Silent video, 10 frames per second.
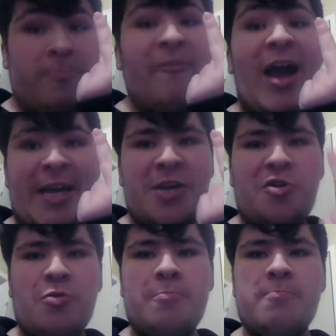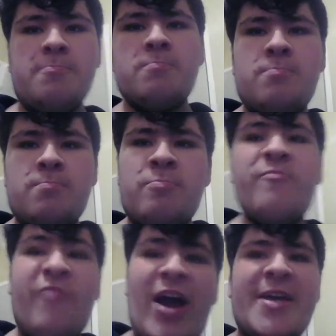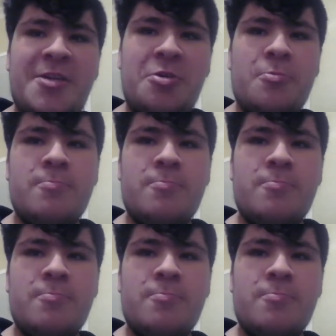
Fuck you. Fuck you.